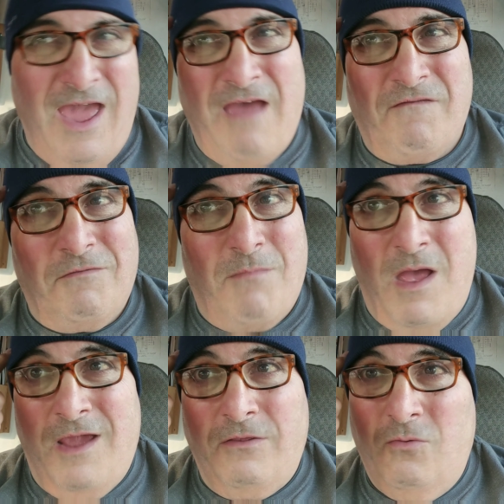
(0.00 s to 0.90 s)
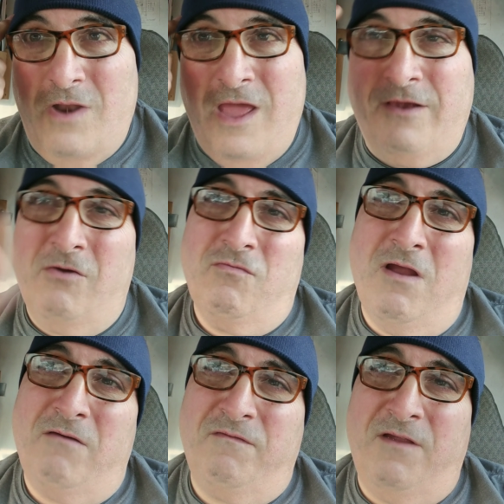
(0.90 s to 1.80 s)
have in mind when I go
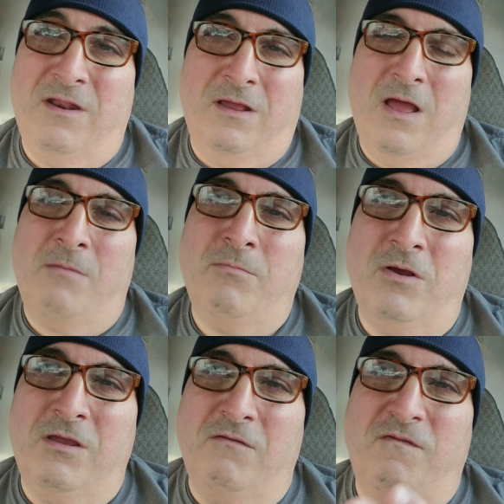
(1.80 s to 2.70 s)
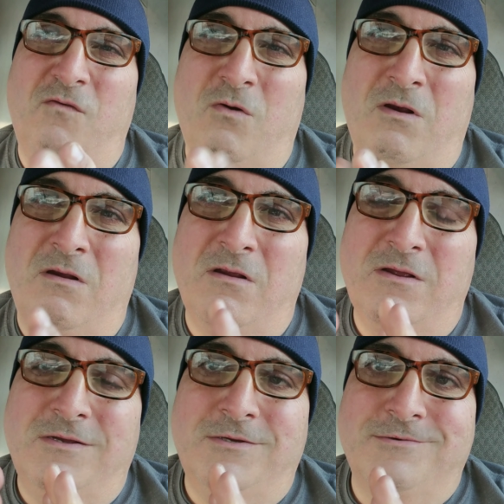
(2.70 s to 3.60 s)
rail fanning. I'm looking for
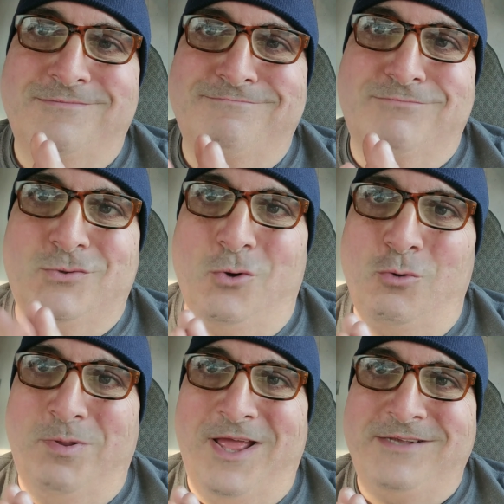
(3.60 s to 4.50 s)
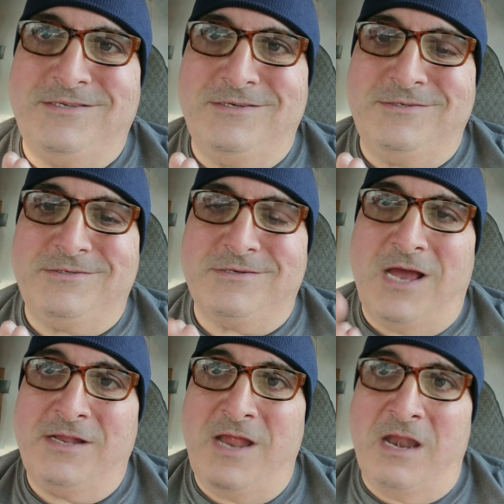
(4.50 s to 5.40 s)
cool places,
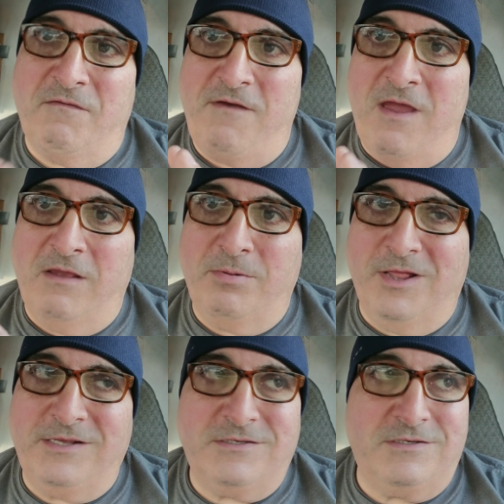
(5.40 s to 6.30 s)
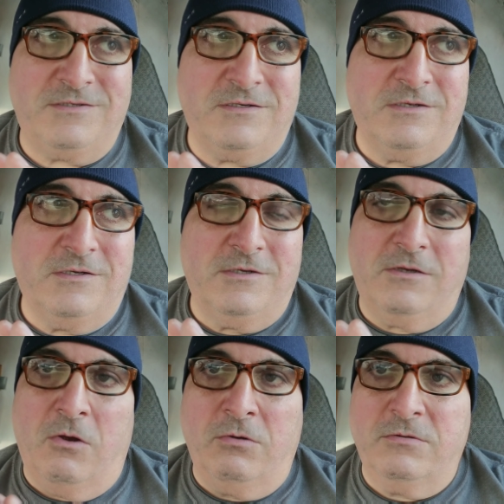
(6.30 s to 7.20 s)
identifying places,
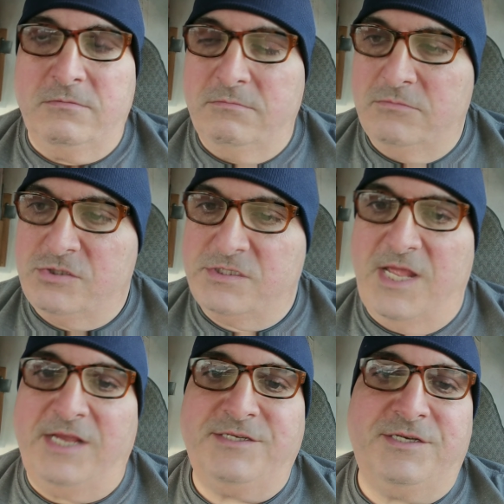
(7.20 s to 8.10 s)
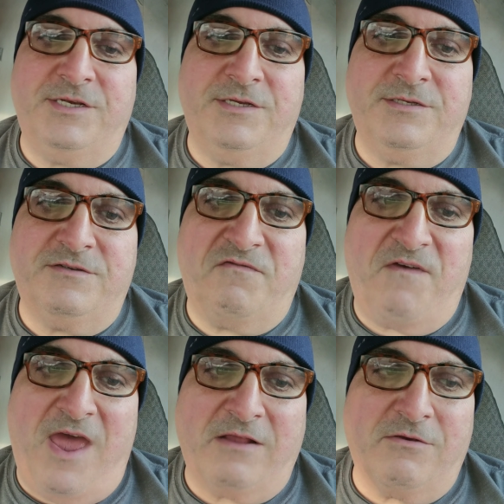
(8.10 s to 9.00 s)
old stations,
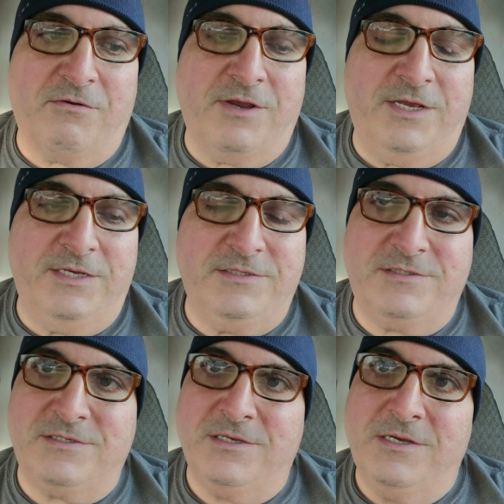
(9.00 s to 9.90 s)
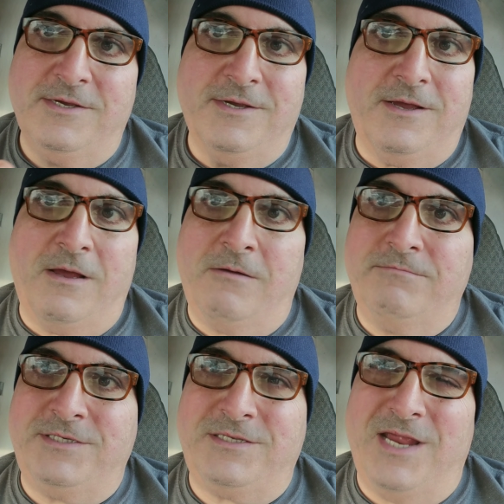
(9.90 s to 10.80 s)
factories,
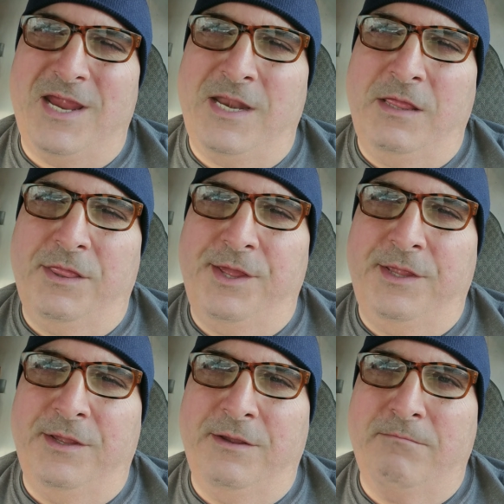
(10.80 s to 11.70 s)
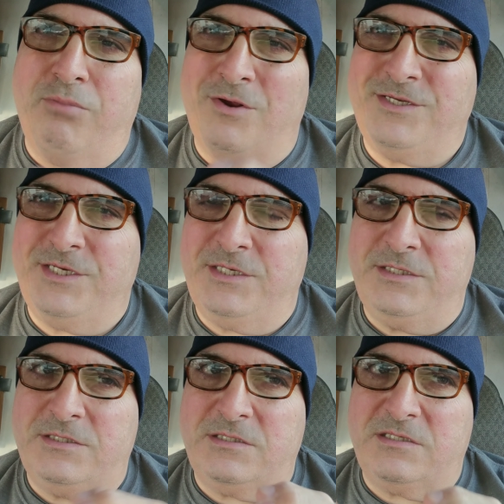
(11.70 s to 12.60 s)
just anything,
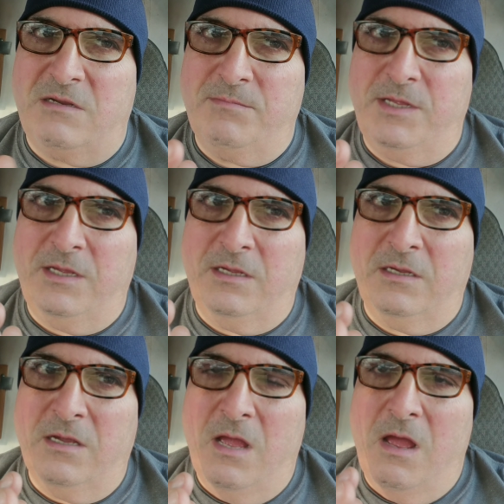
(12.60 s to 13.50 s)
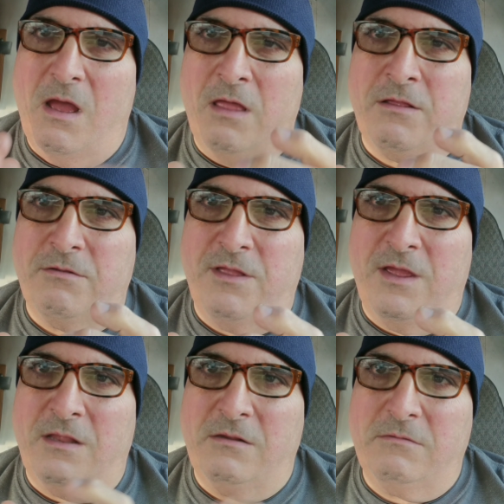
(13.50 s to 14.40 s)
bridges, something other
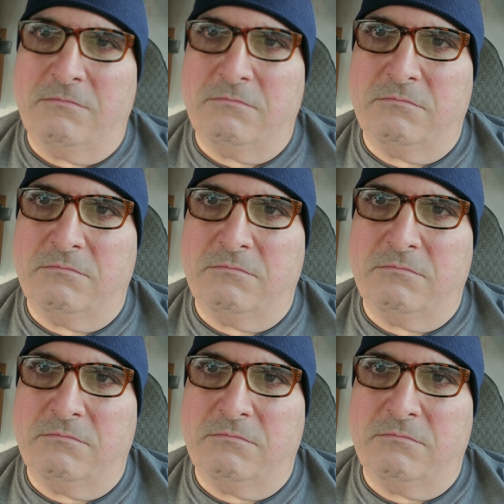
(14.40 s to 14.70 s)
than